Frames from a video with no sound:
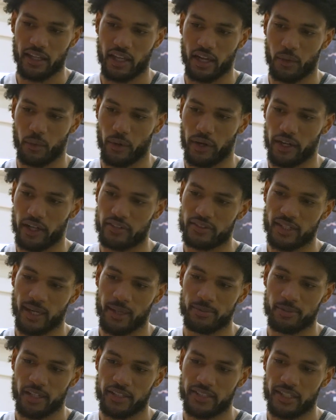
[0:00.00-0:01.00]
of, like,
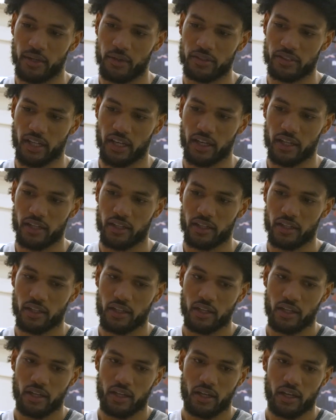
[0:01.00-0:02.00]
workout-type shots I was taking.
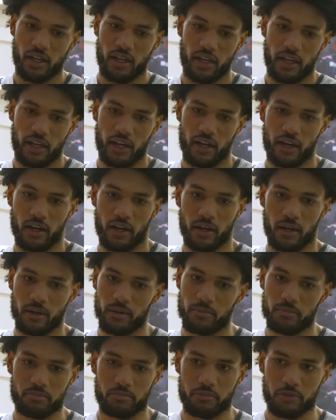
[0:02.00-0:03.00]

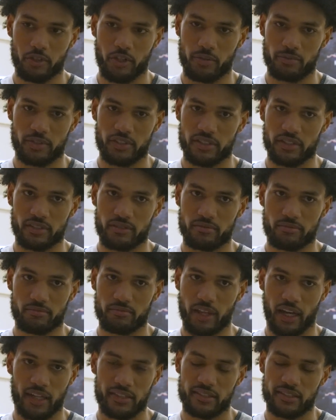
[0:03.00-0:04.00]
And, you know, I'm just,
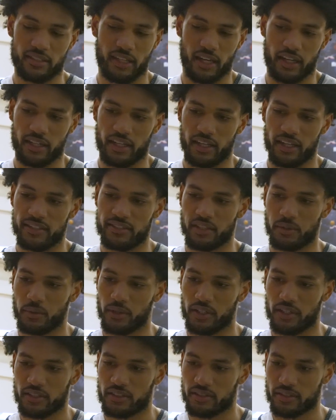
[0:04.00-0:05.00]
like I said, taking the easy
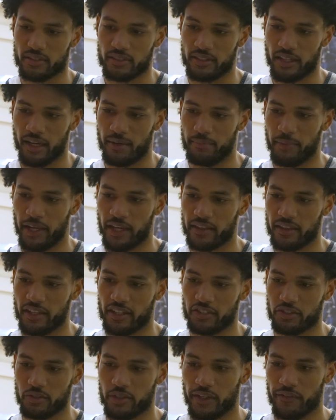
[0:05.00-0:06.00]
ones, not making
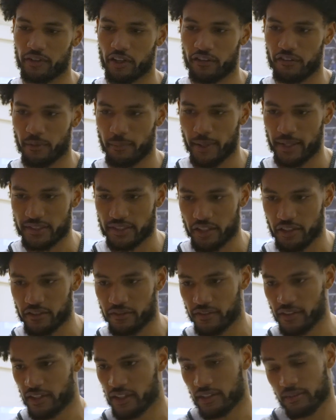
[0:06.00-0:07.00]
things too difficult for myself,
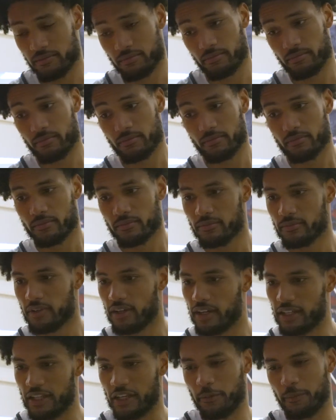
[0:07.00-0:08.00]

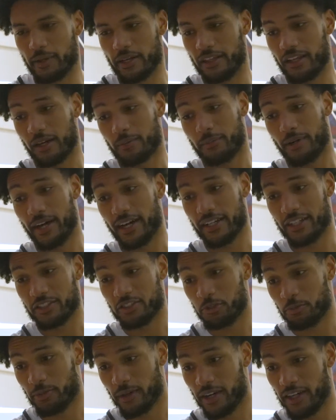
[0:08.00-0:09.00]
and a little bit of luck behind the
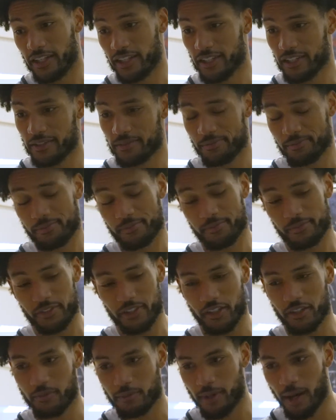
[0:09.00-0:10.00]
two, probably.
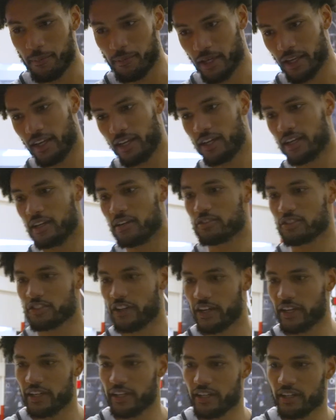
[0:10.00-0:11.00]
So, well, I mean, yeah, it was a
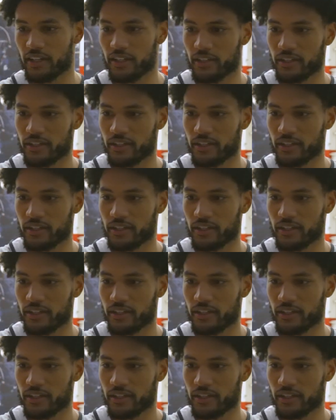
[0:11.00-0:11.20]
great year.